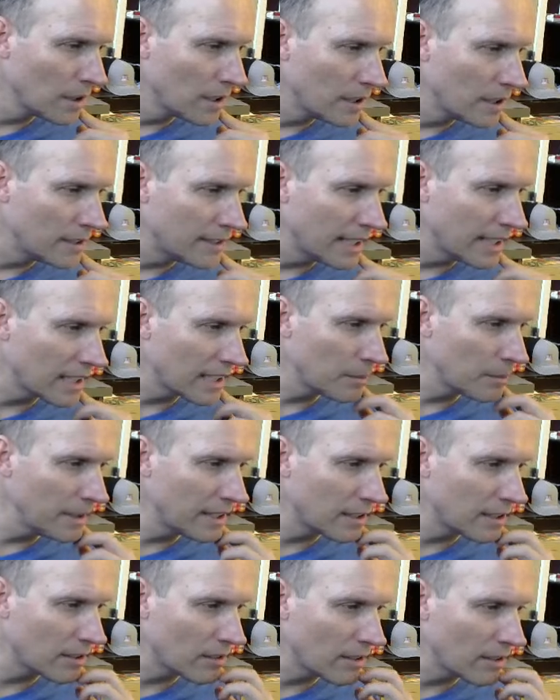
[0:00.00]
Is that going to be
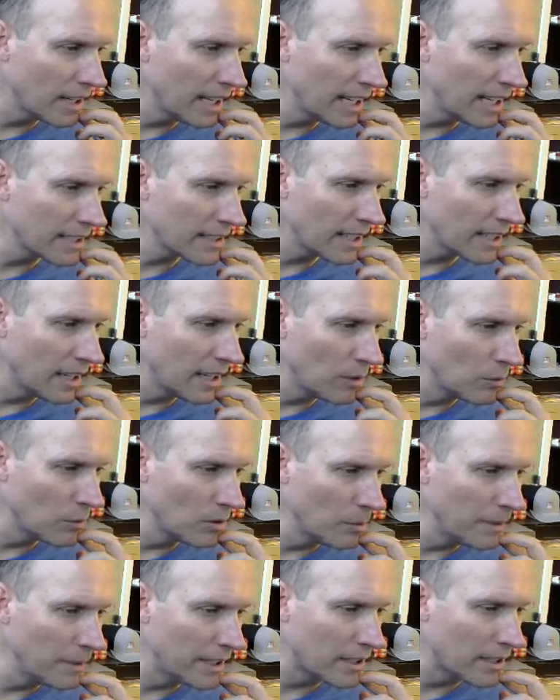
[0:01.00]
correct? That will
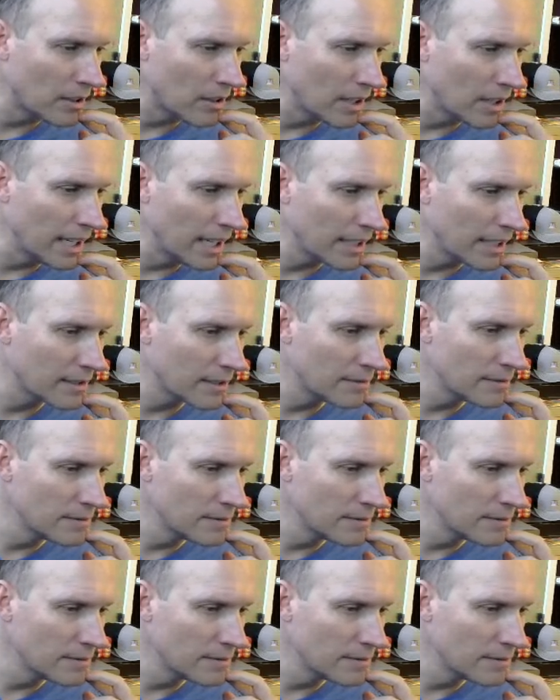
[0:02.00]
be correct.